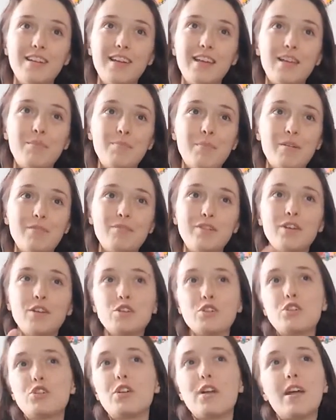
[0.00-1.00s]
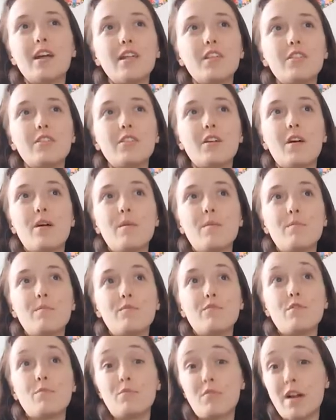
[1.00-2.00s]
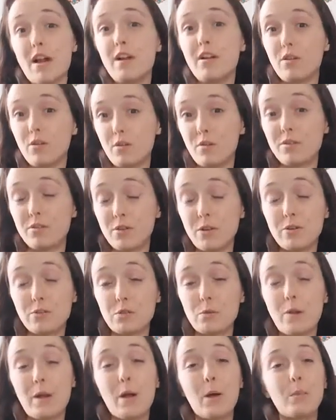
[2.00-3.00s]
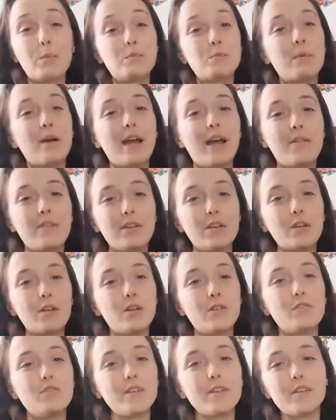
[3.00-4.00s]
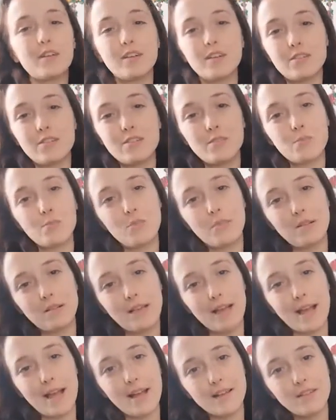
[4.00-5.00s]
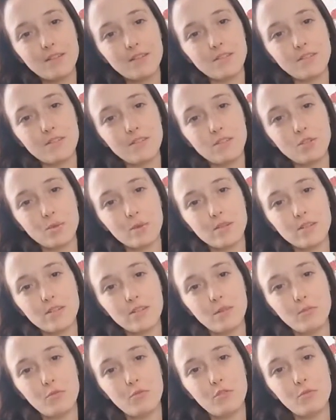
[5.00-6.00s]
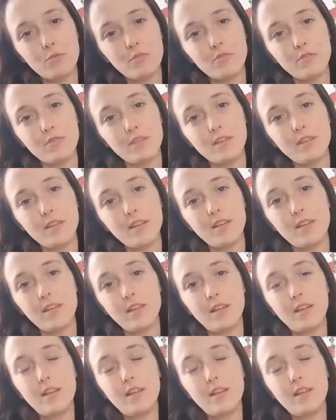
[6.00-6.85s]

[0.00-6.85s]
in my finger strength. Vibrato is also helped by having a curved finger because it's more relaxed and the joints can move more freely.